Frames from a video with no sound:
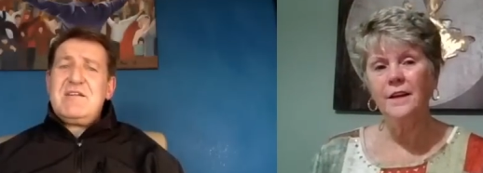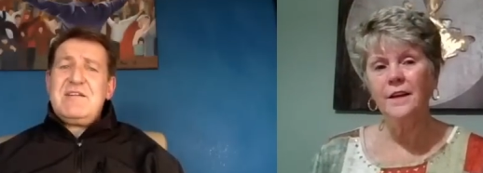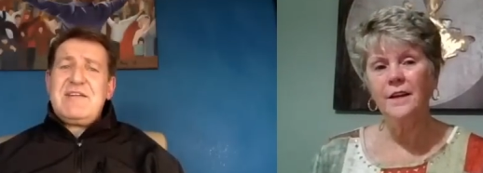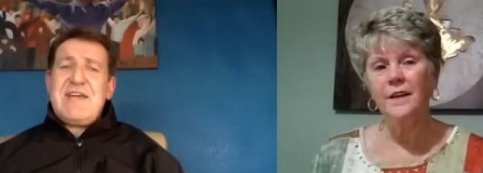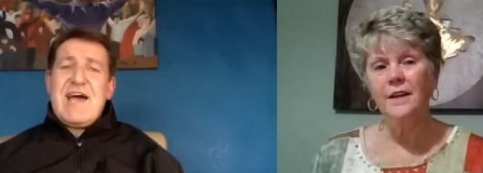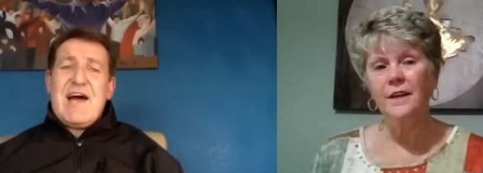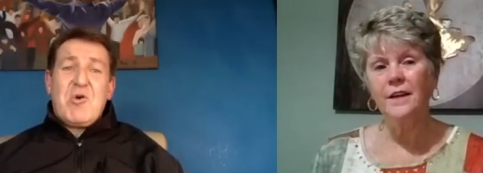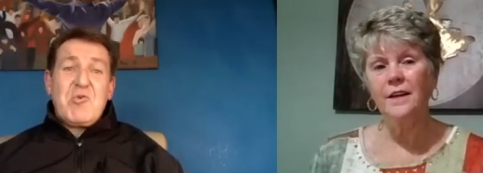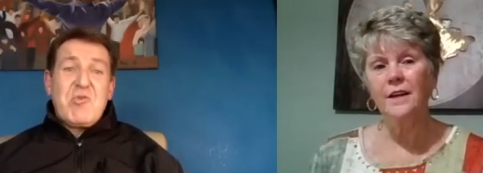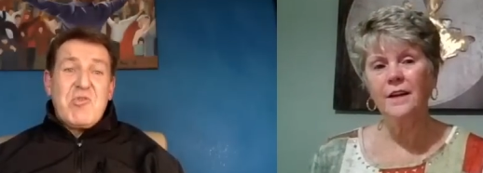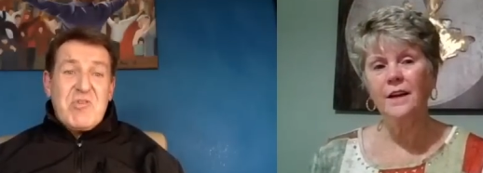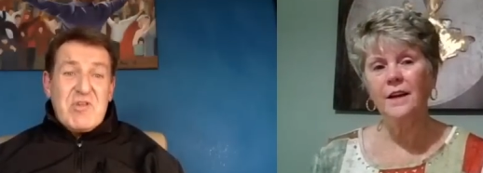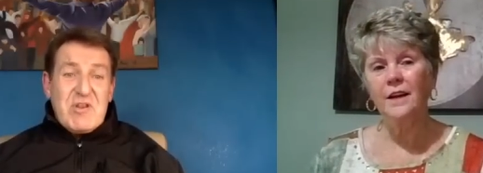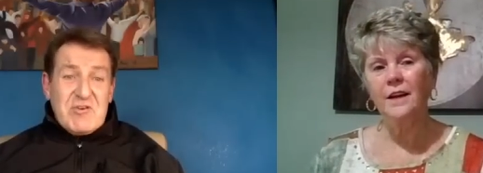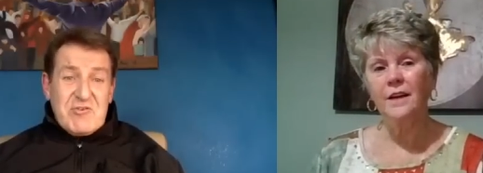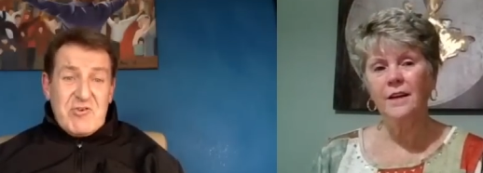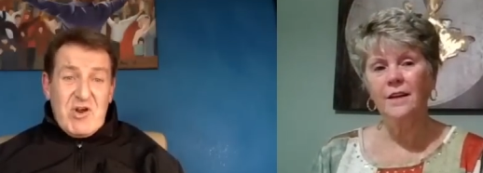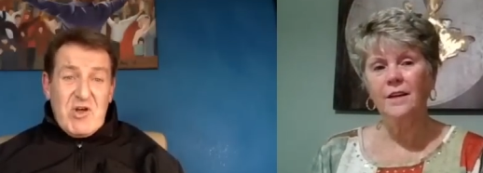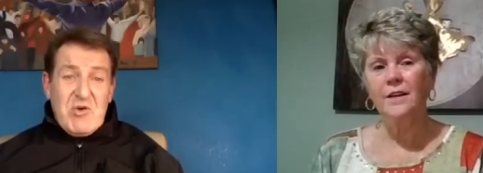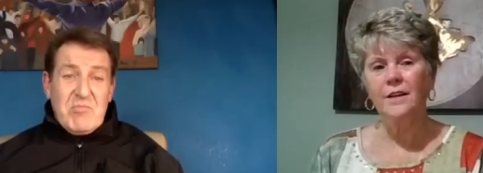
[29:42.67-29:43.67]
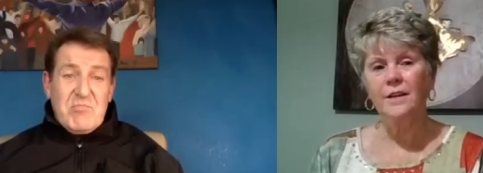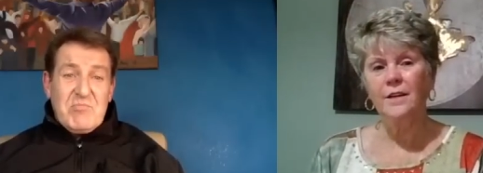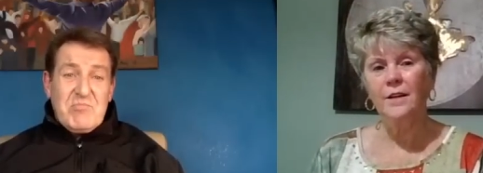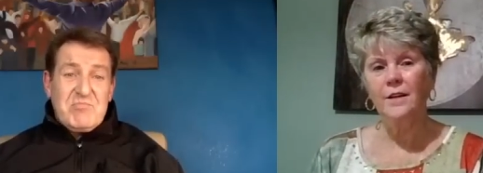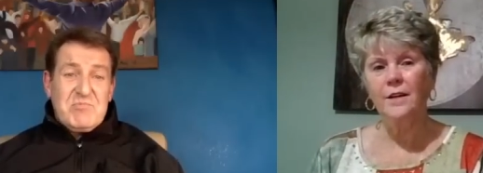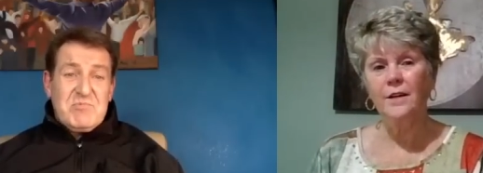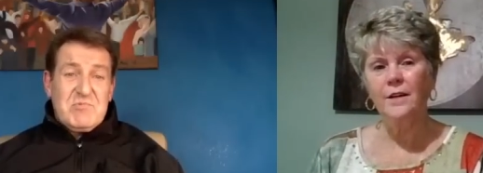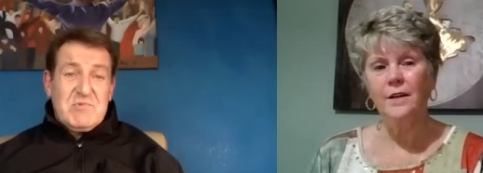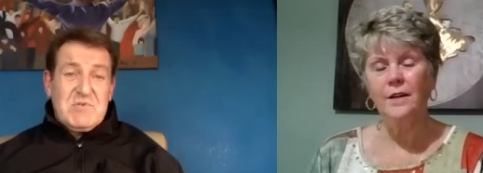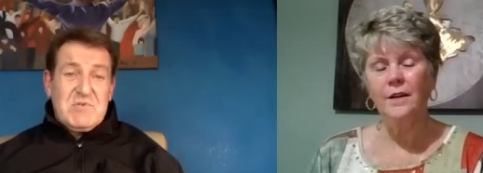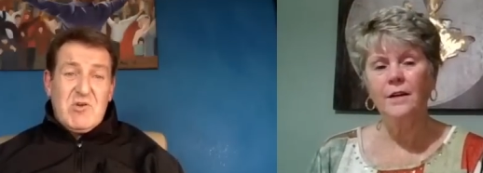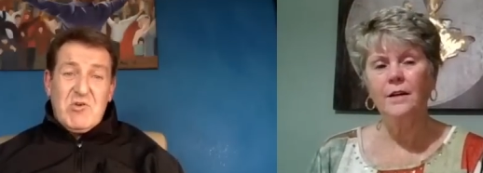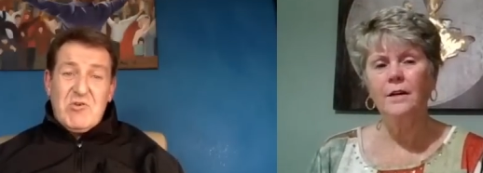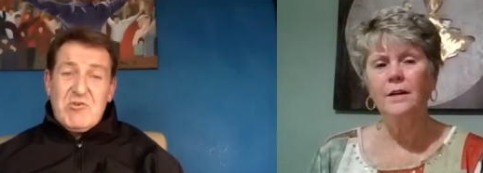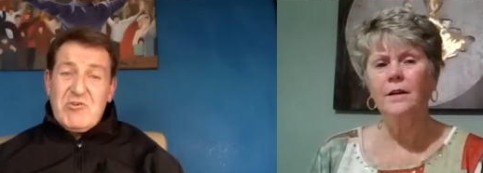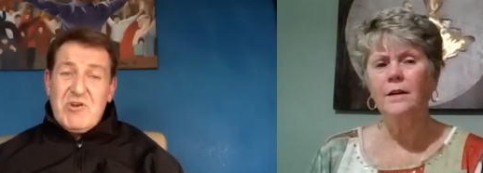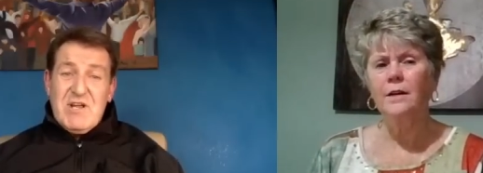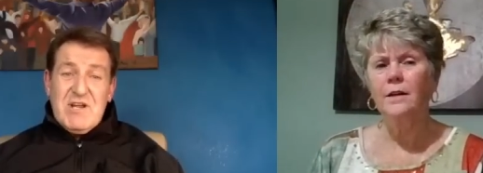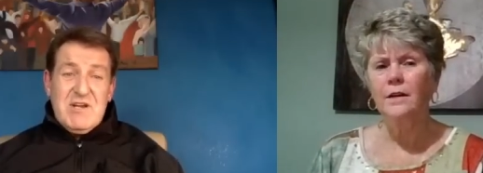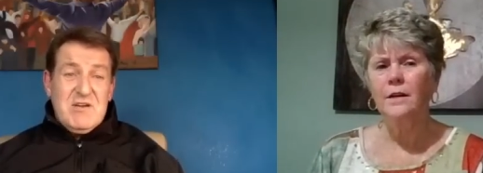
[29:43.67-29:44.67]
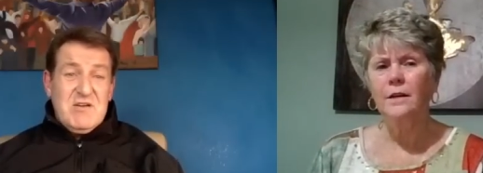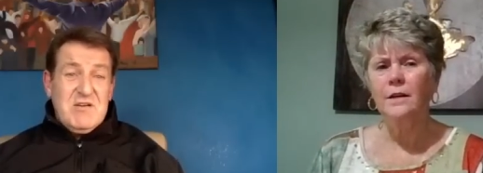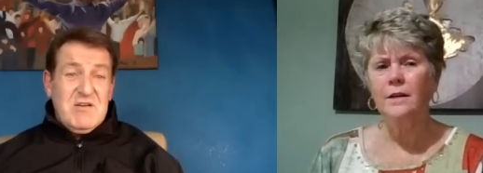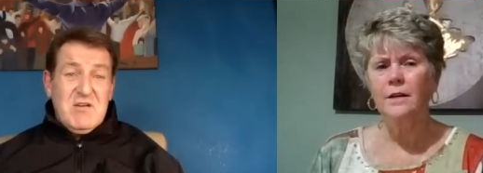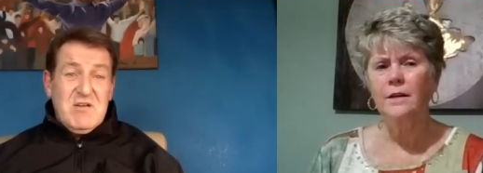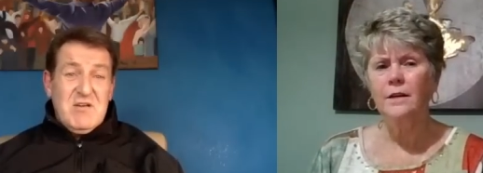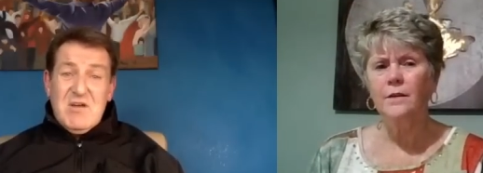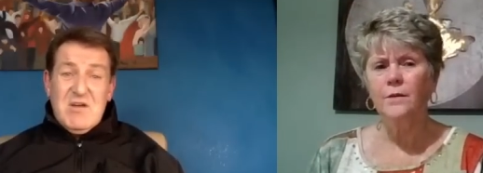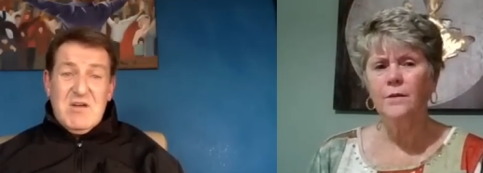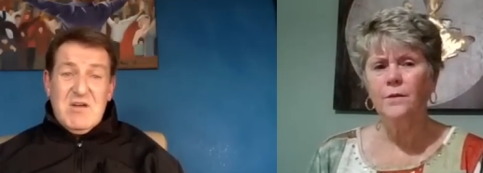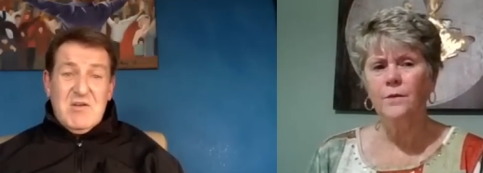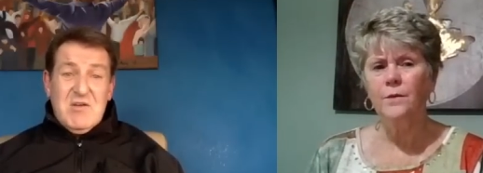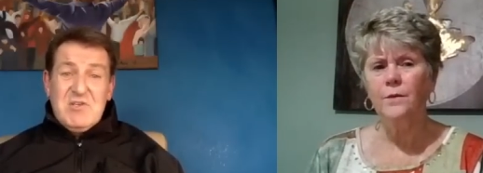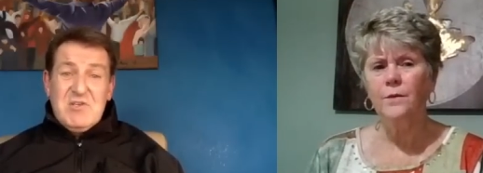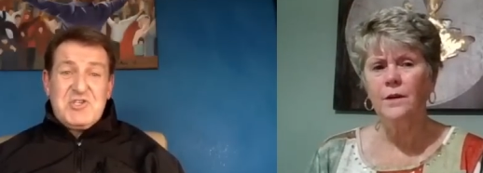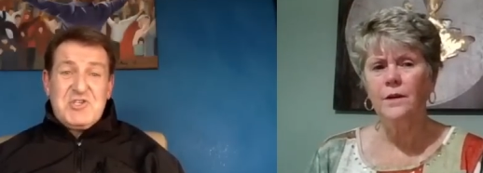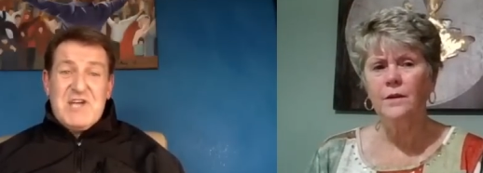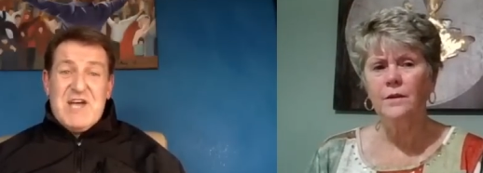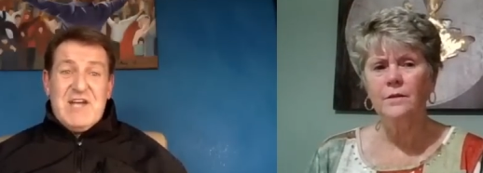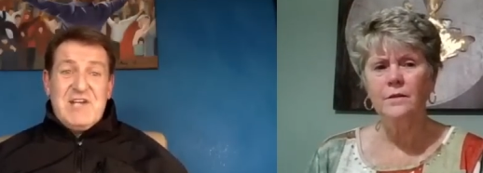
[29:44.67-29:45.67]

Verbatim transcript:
Speaker 1: Down syndrome children wow.